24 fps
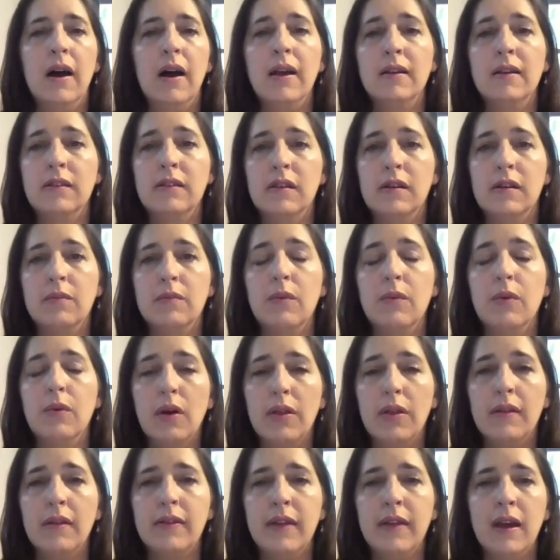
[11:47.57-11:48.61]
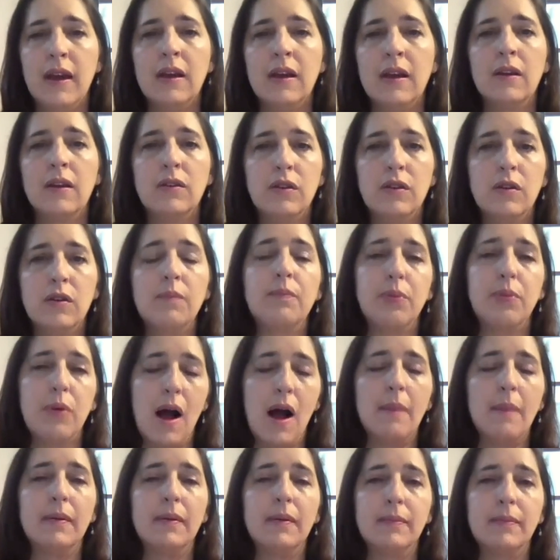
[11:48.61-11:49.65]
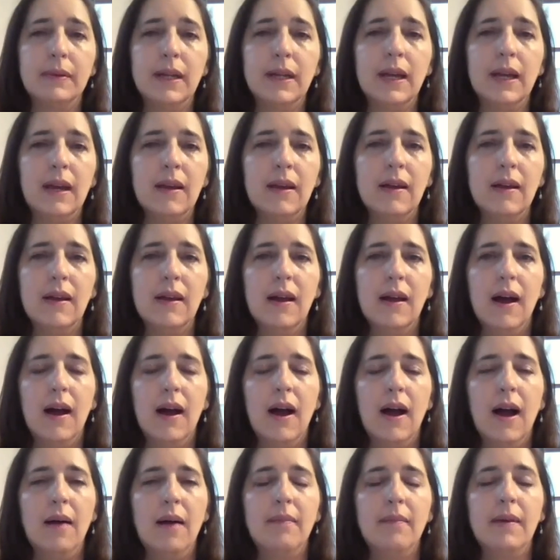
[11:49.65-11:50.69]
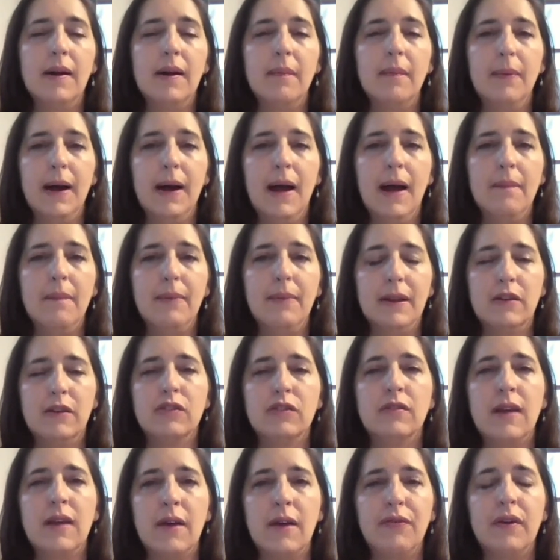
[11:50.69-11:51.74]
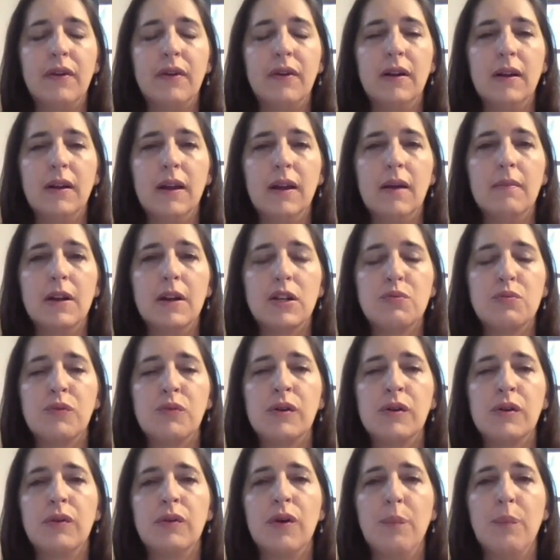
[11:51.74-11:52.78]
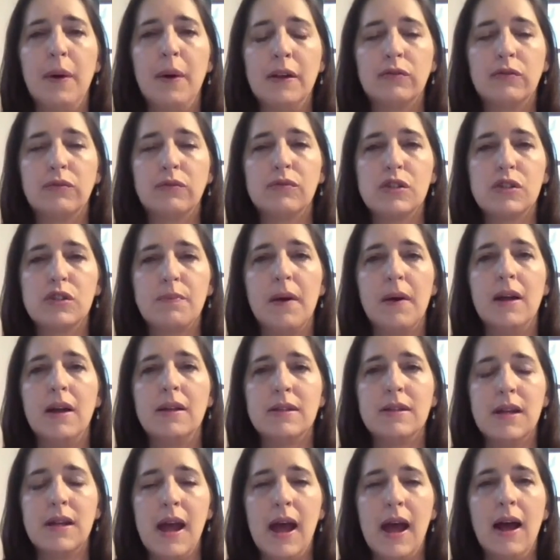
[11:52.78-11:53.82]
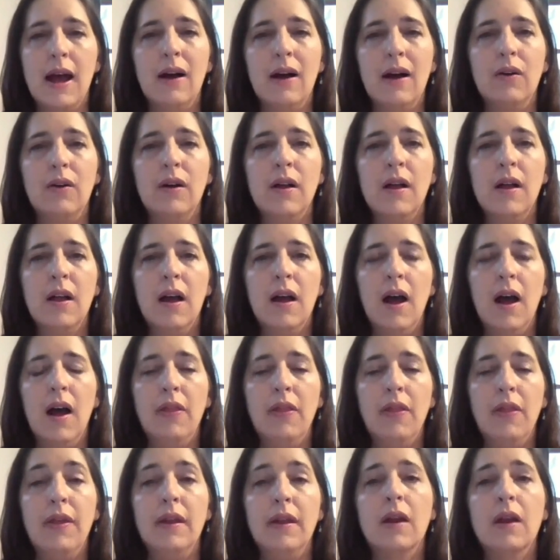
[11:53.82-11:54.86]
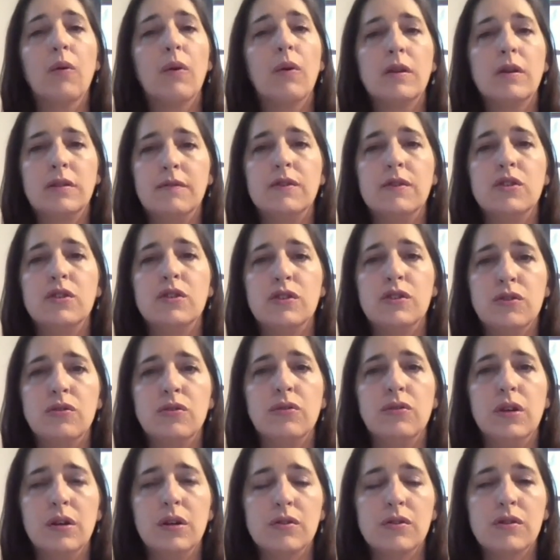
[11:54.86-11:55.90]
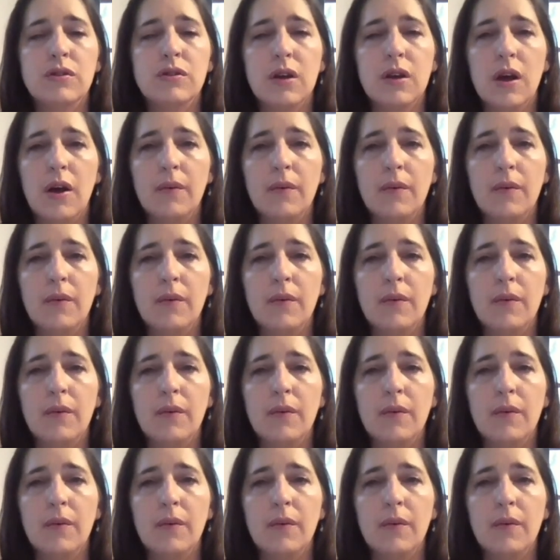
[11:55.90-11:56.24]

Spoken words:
Is there more that they can do? Probably. But there's definitely a much more robust response now than there was even just 2 years ago.